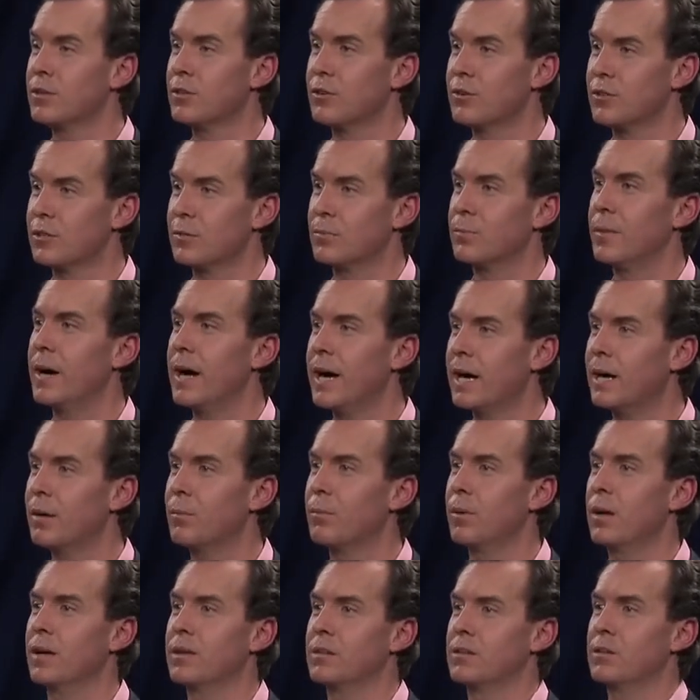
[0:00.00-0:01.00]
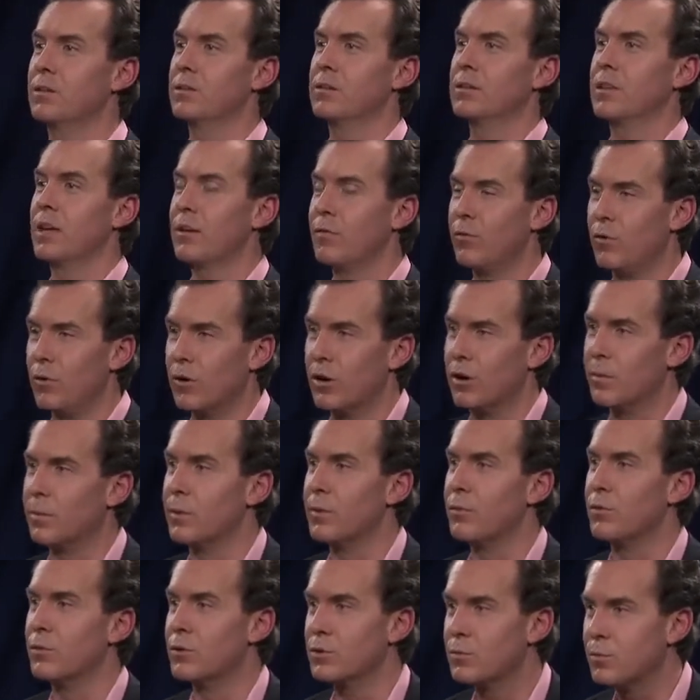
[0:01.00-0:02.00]
So it's a marketplace. So it's therefore going to
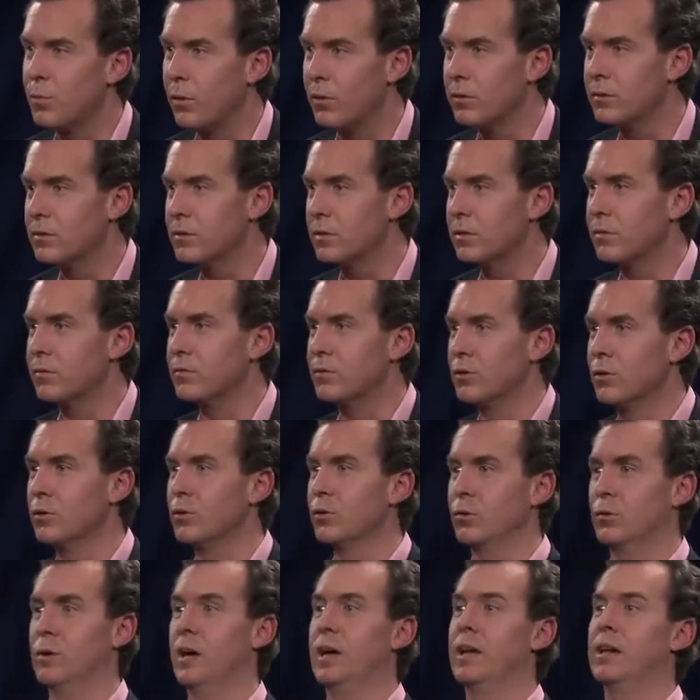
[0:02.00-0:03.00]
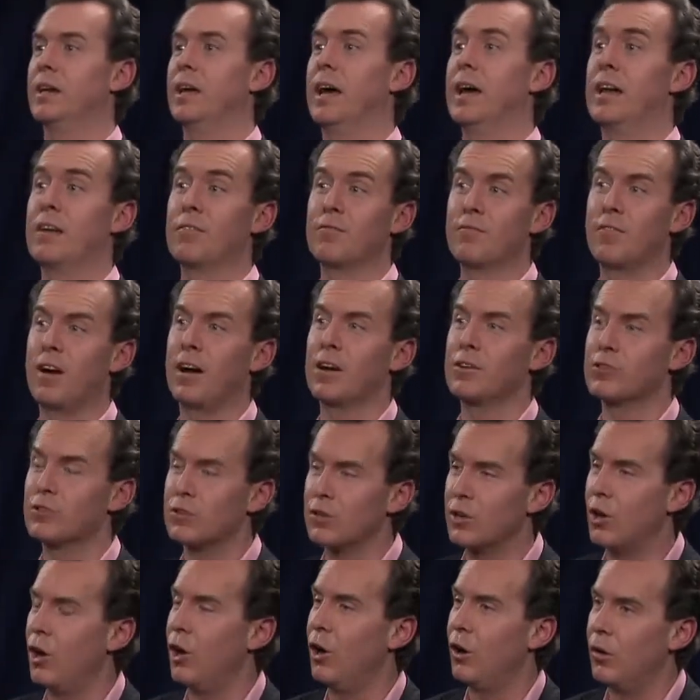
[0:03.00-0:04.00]
be responsive to and, and a
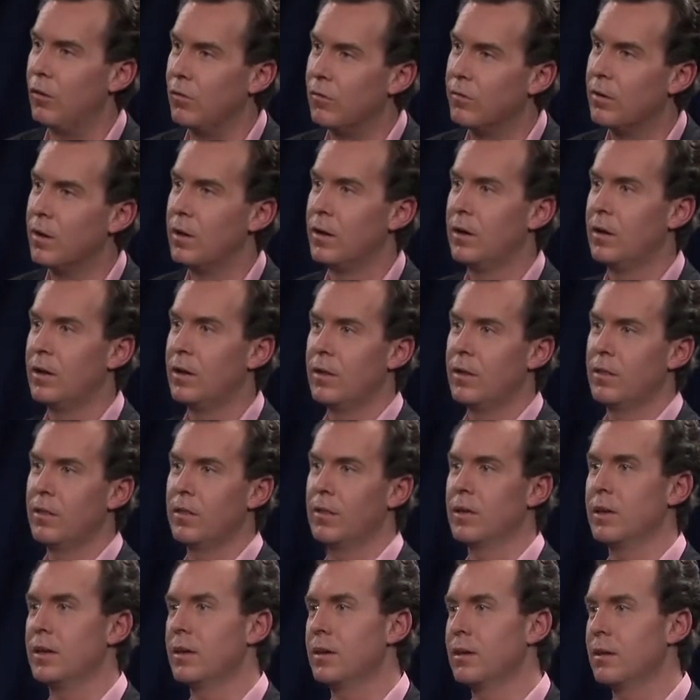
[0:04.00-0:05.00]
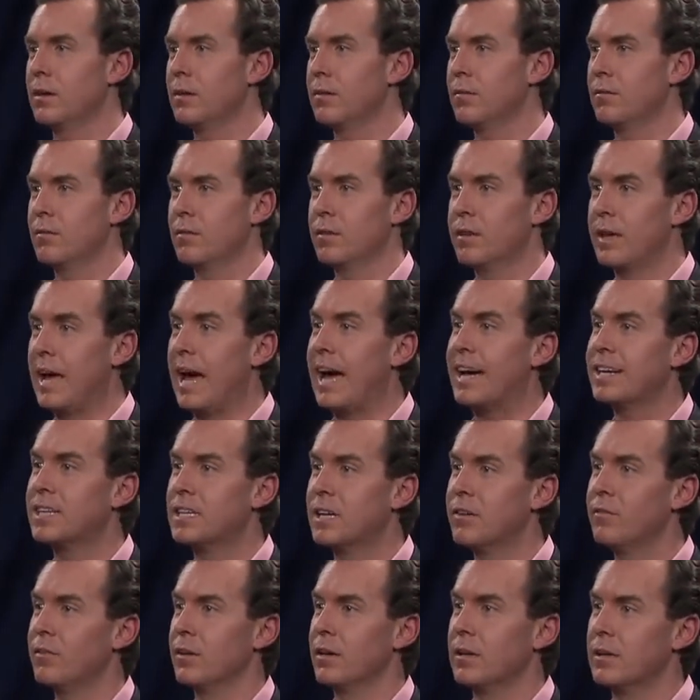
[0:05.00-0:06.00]
function of the the
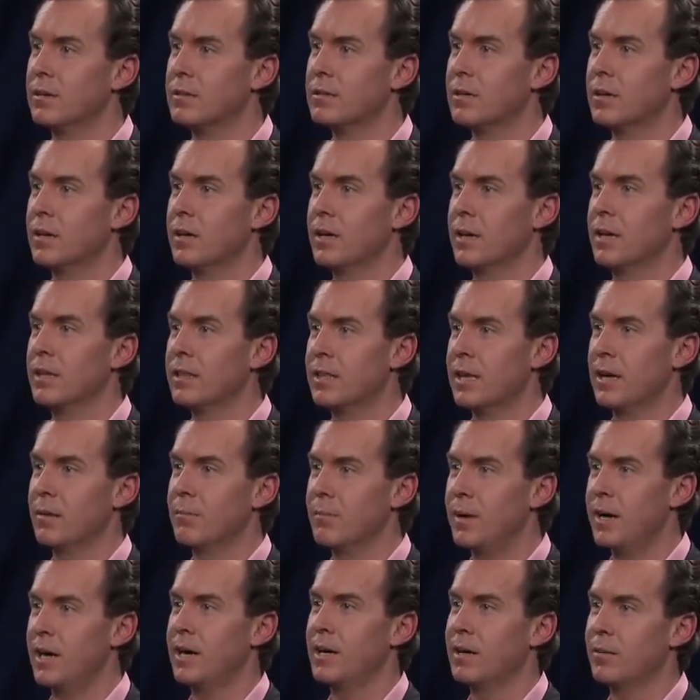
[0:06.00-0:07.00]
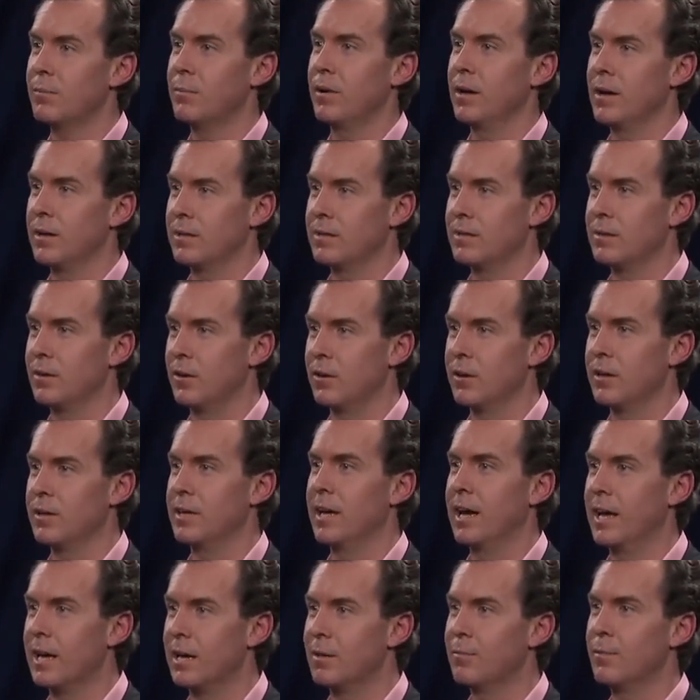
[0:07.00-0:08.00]
activities in that marketplace on a
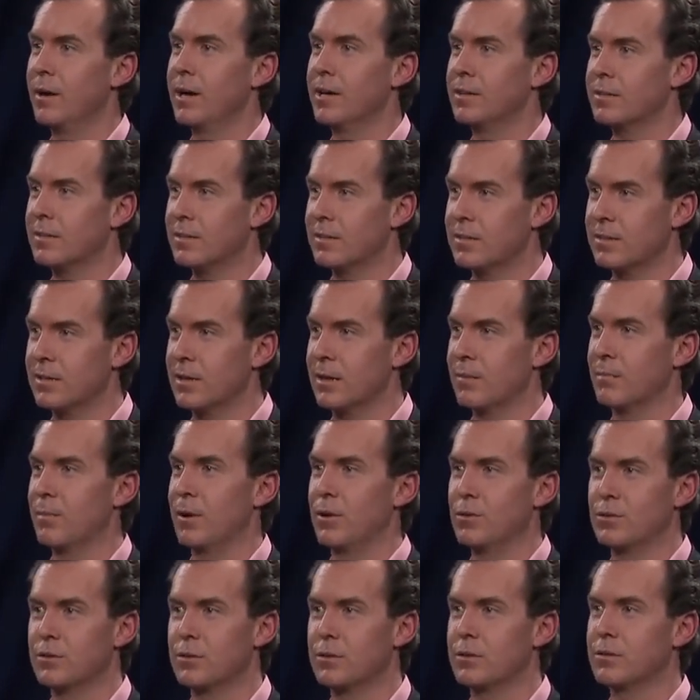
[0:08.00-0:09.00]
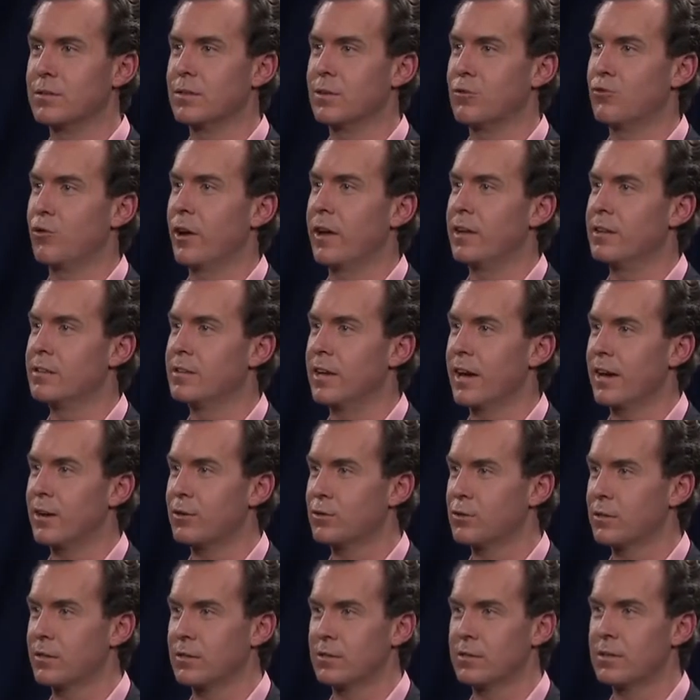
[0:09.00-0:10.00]
daily basis, the emotions, the
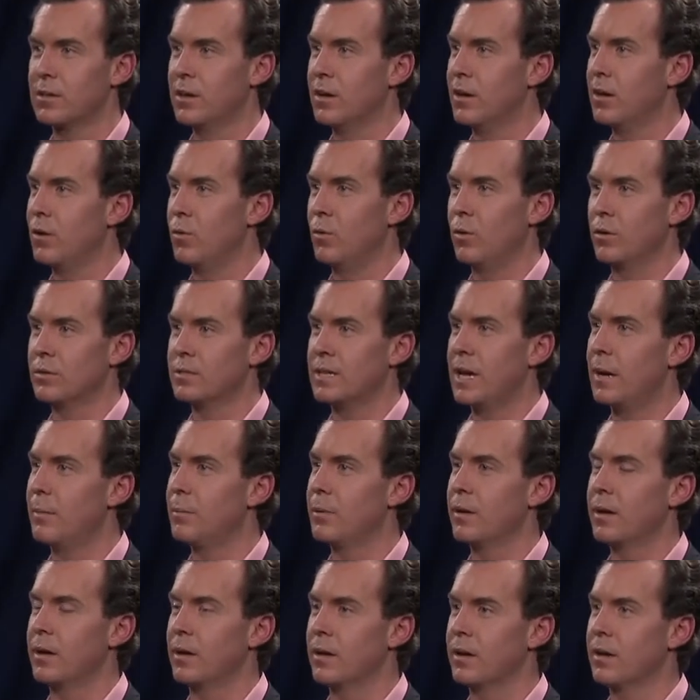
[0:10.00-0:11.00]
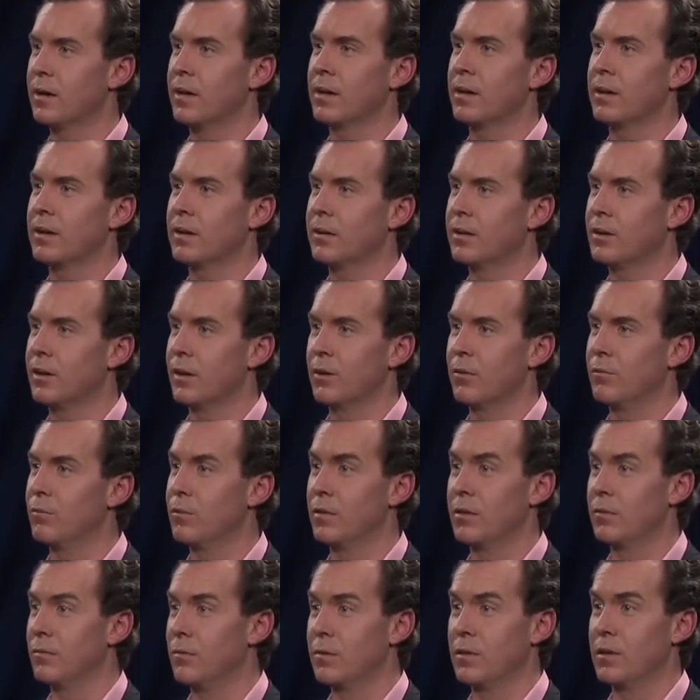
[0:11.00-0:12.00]
transactions, what's happening, and you know
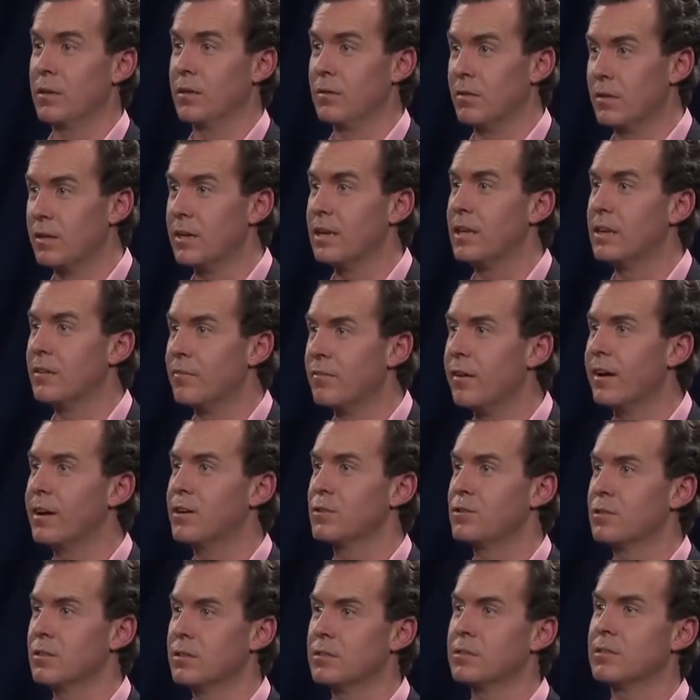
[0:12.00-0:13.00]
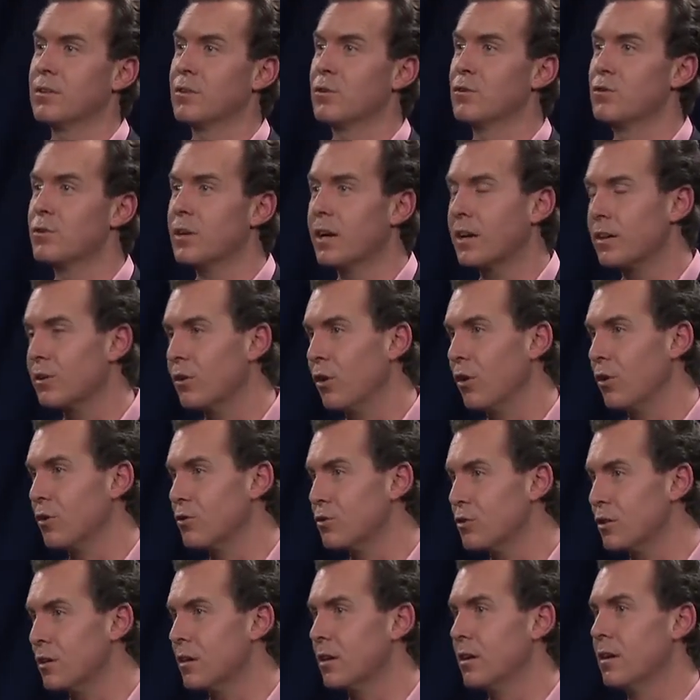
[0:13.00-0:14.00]
the the, the innovations, the new
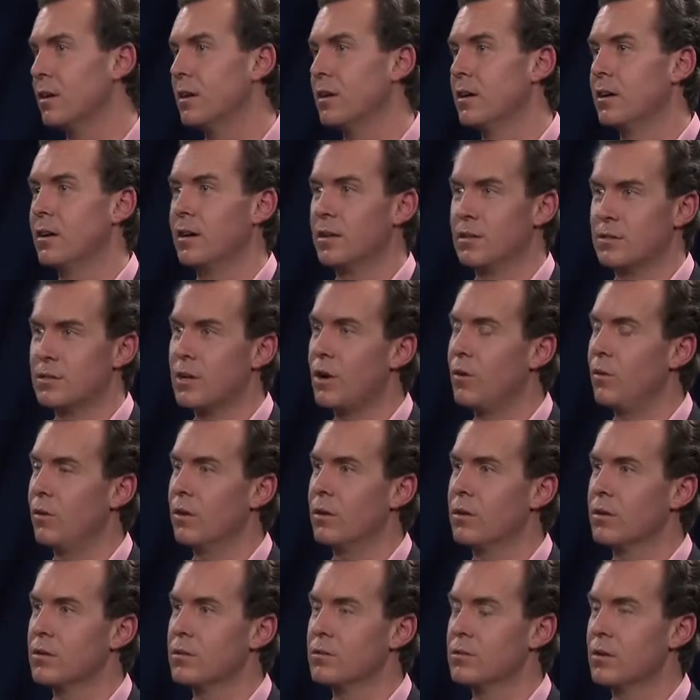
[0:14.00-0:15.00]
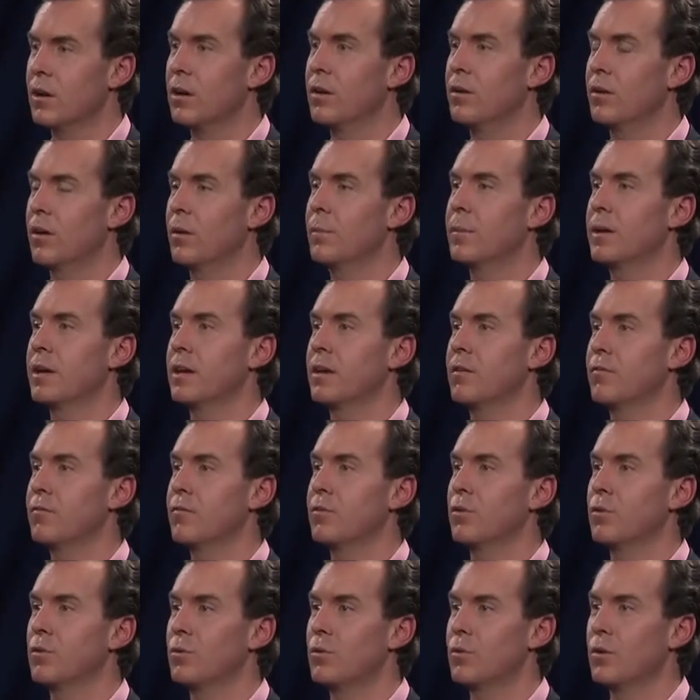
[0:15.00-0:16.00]
technology, and so on. So I mean,
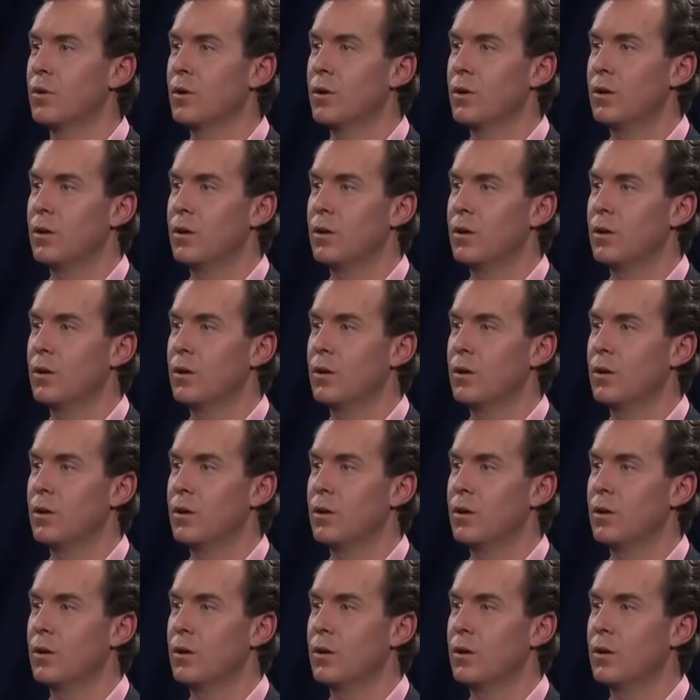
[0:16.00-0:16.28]
if you